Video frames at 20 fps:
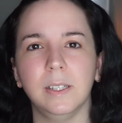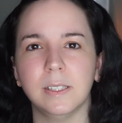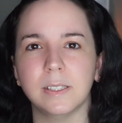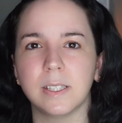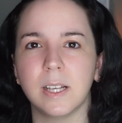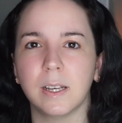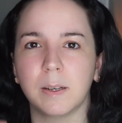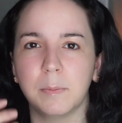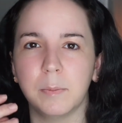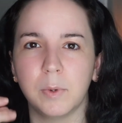
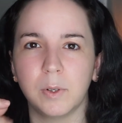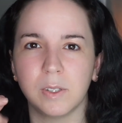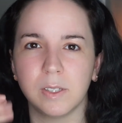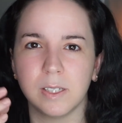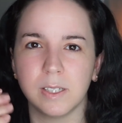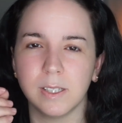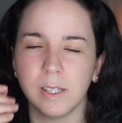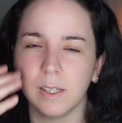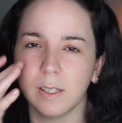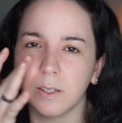It's like more
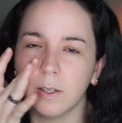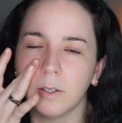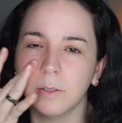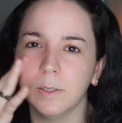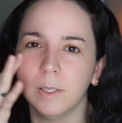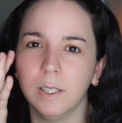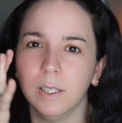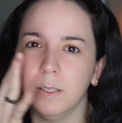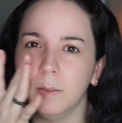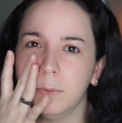
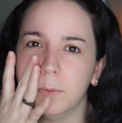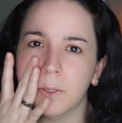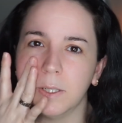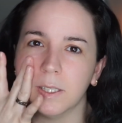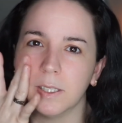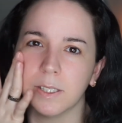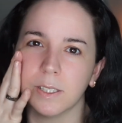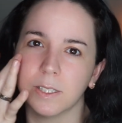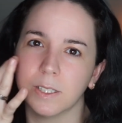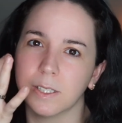silicone-y, but
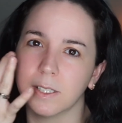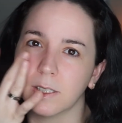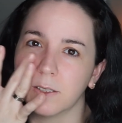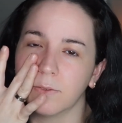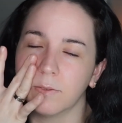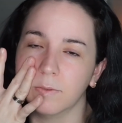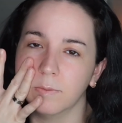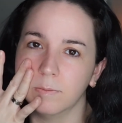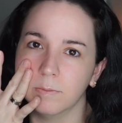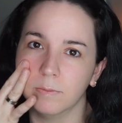it's,
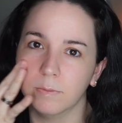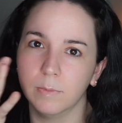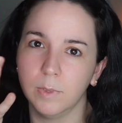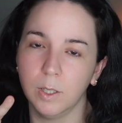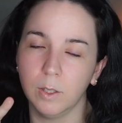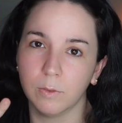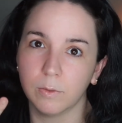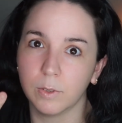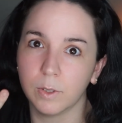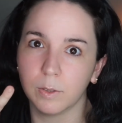you
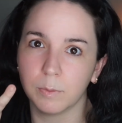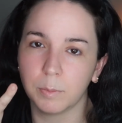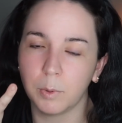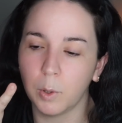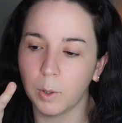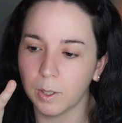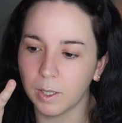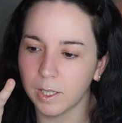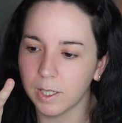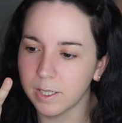know, for your
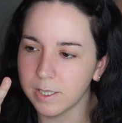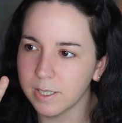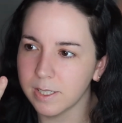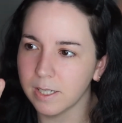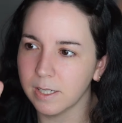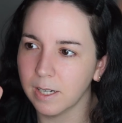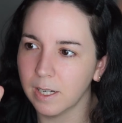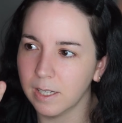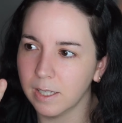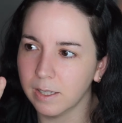pores.
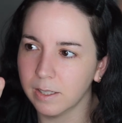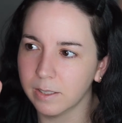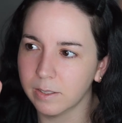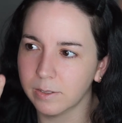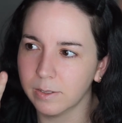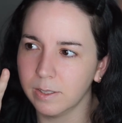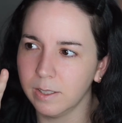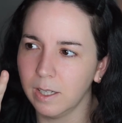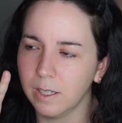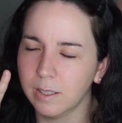And I
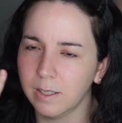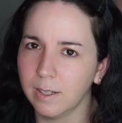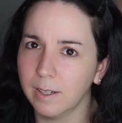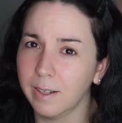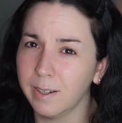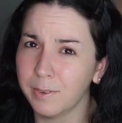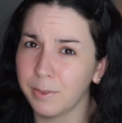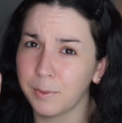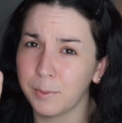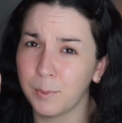think
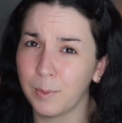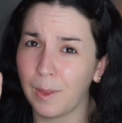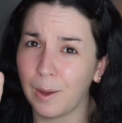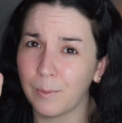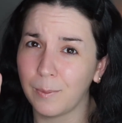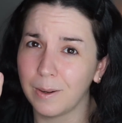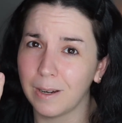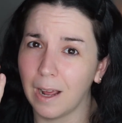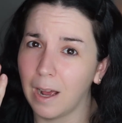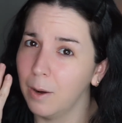I threw
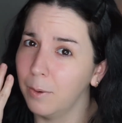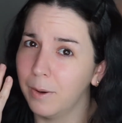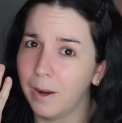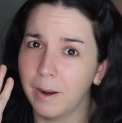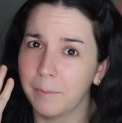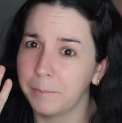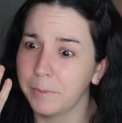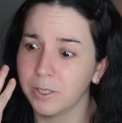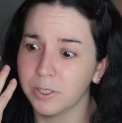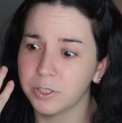that one out.
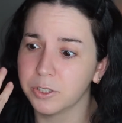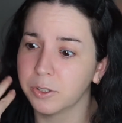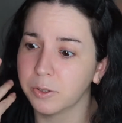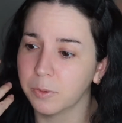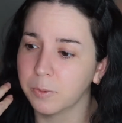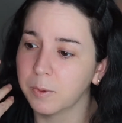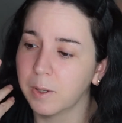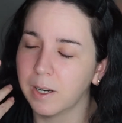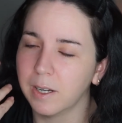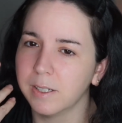I'm not
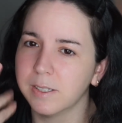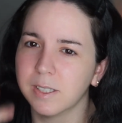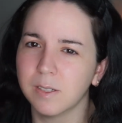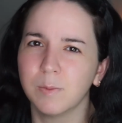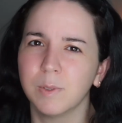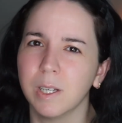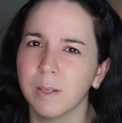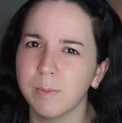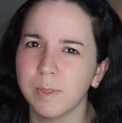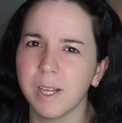sure why.
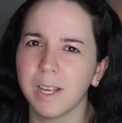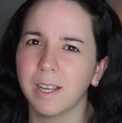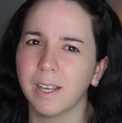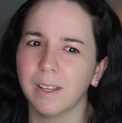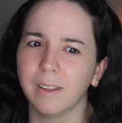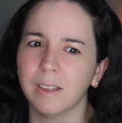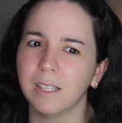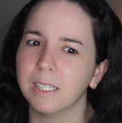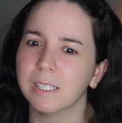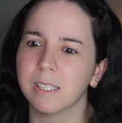Sometimes I
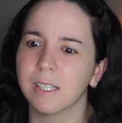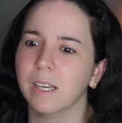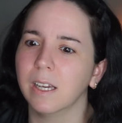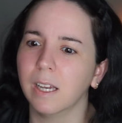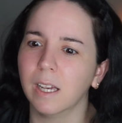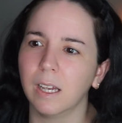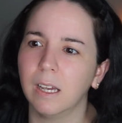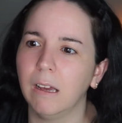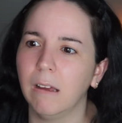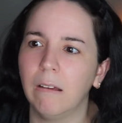get these
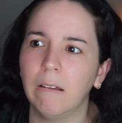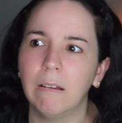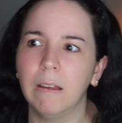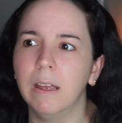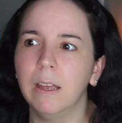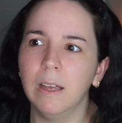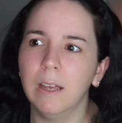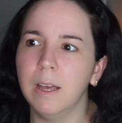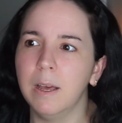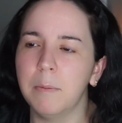like
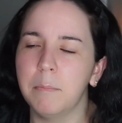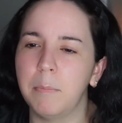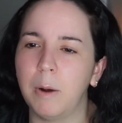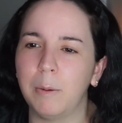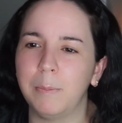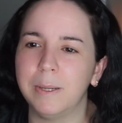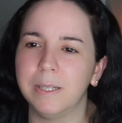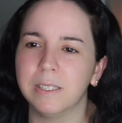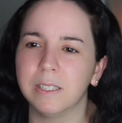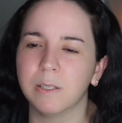
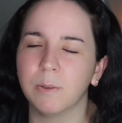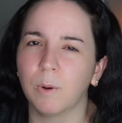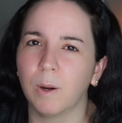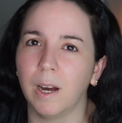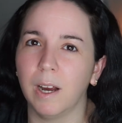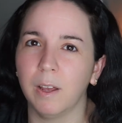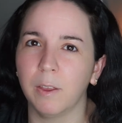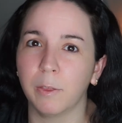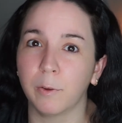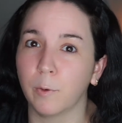moments where
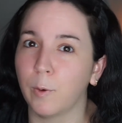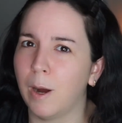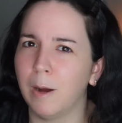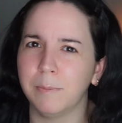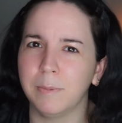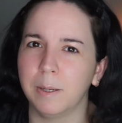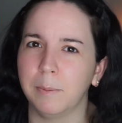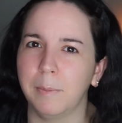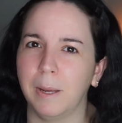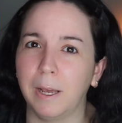I throw
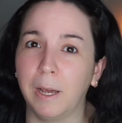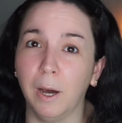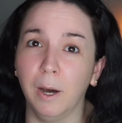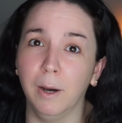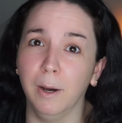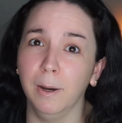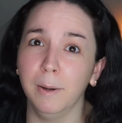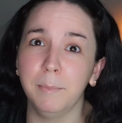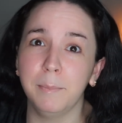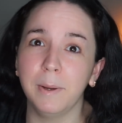out my
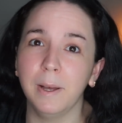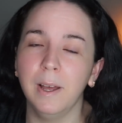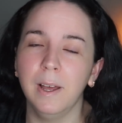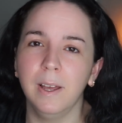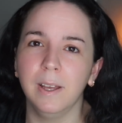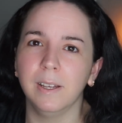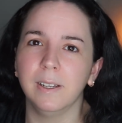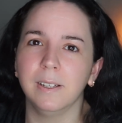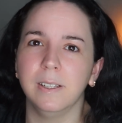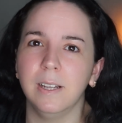makeup,
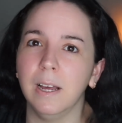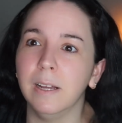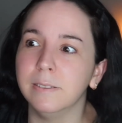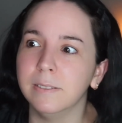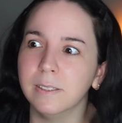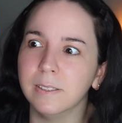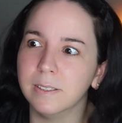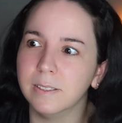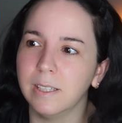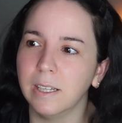
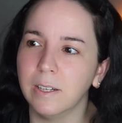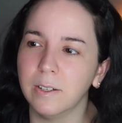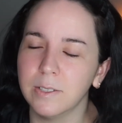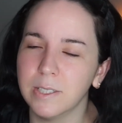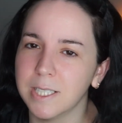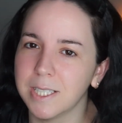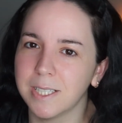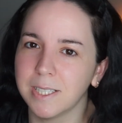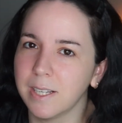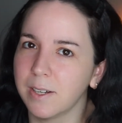and they don't
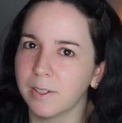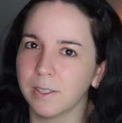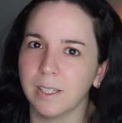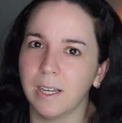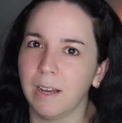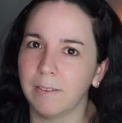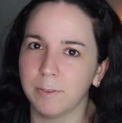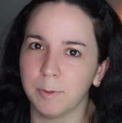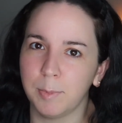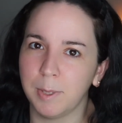necessarily
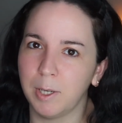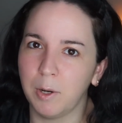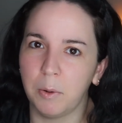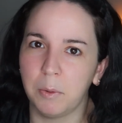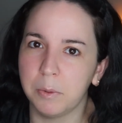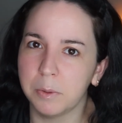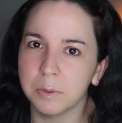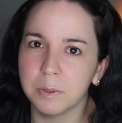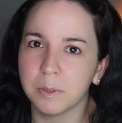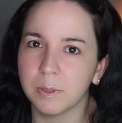have to be
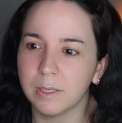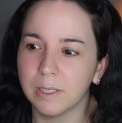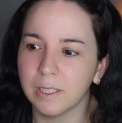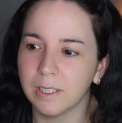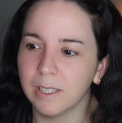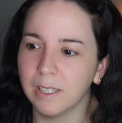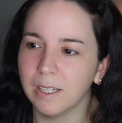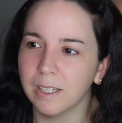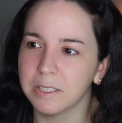old or anything.